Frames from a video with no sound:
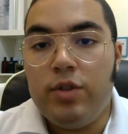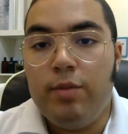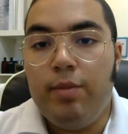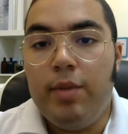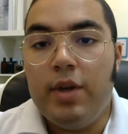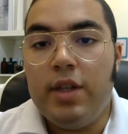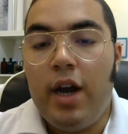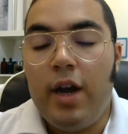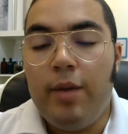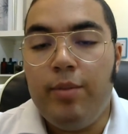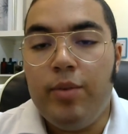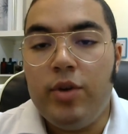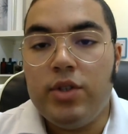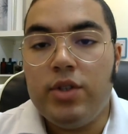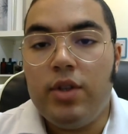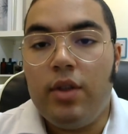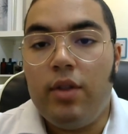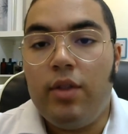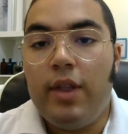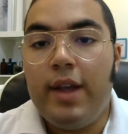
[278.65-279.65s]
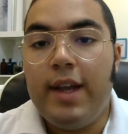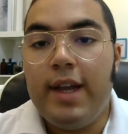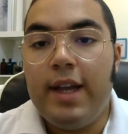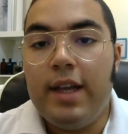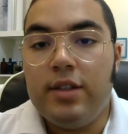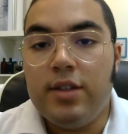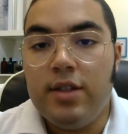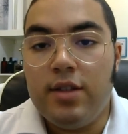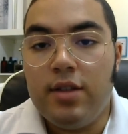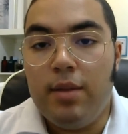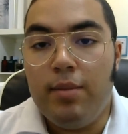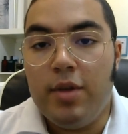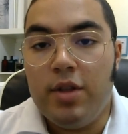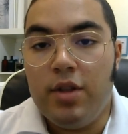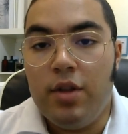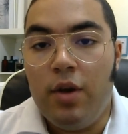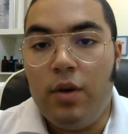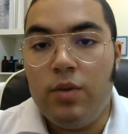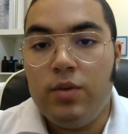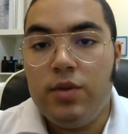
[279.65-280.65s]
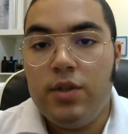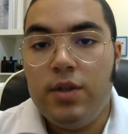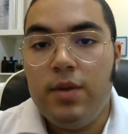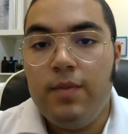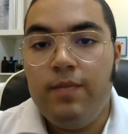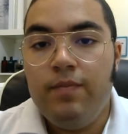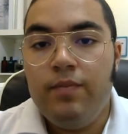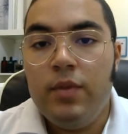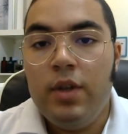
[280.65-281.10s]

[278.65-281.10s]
but I personally think it's in the mid notes.